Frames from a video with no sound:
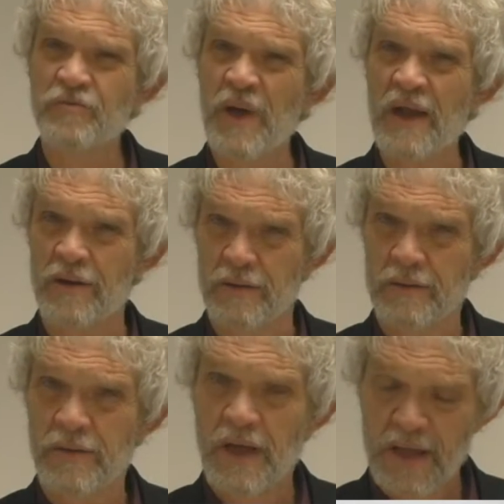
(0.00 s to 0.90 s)
is better.
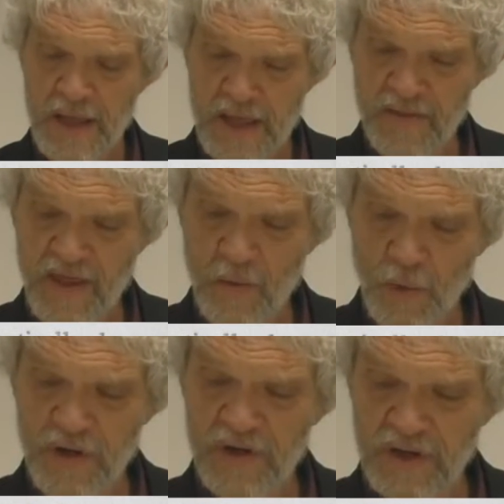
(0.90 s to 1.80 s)
And they
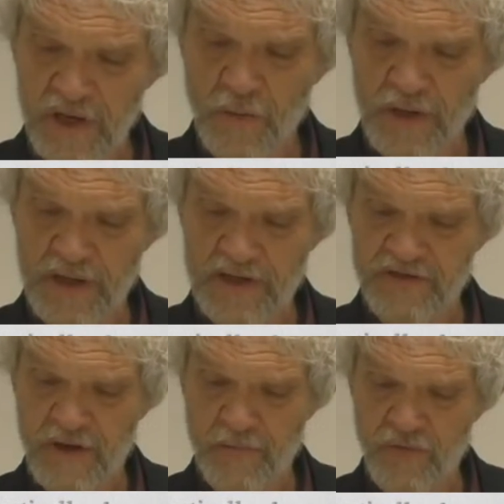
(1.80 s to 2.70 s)
weren't literally
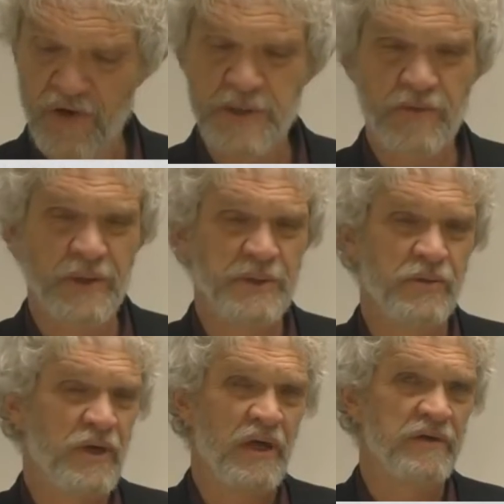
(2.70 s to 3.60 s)
contemporaries because
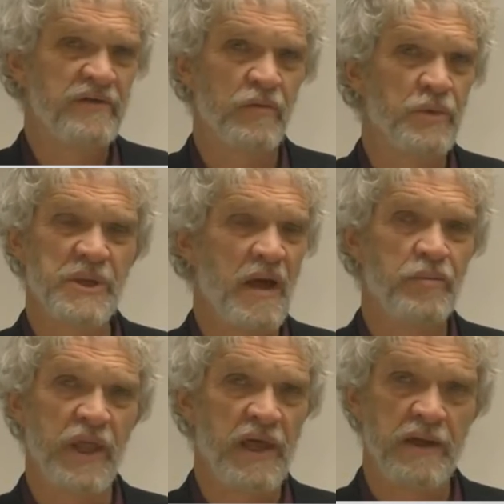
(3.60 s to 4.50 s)
Duke Ellington was not
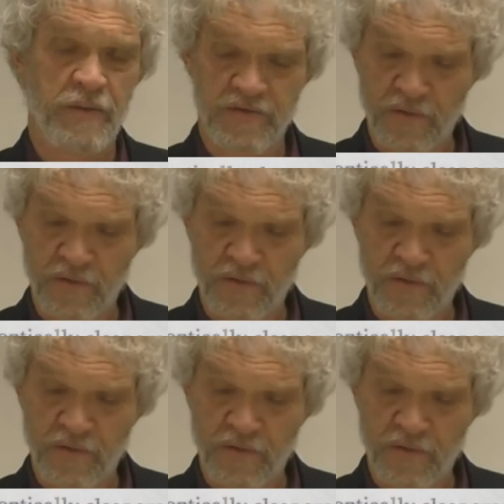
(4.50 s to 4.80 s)
playing in the